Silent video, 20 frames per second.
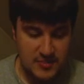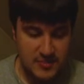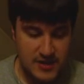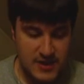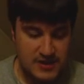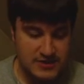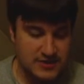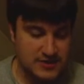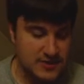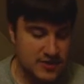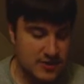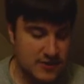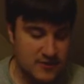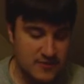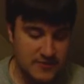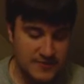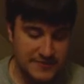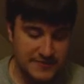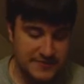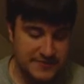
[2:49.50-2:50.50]
But, you
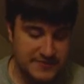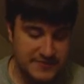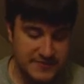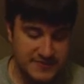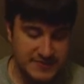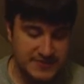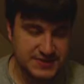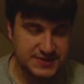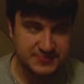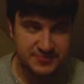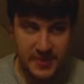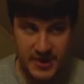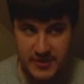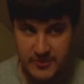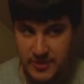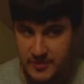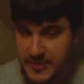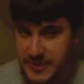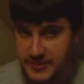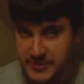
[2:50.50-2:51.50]
know, despite
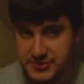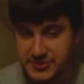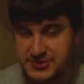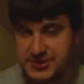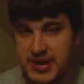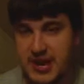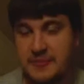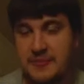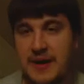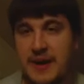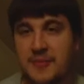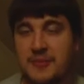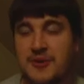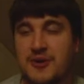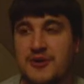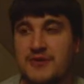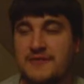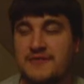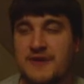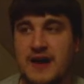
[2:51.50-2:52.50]
what people say about
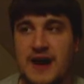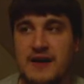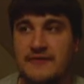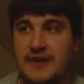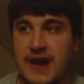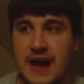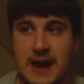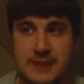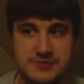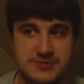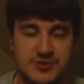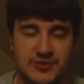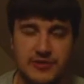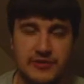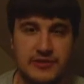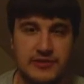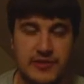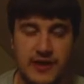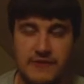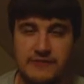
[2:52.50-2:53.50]
Part 5, I
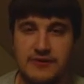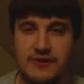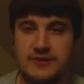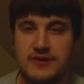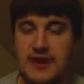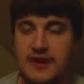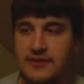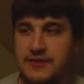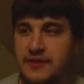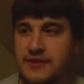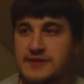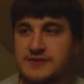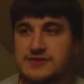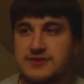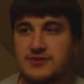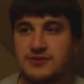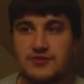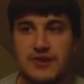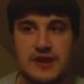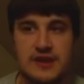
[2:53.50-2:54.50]
absolutely love it. I think it's
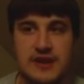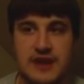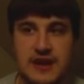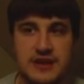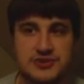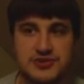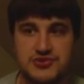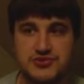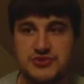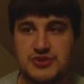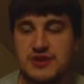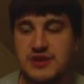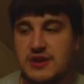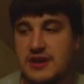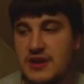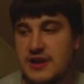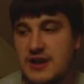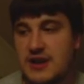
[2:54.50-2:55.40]
a great entry.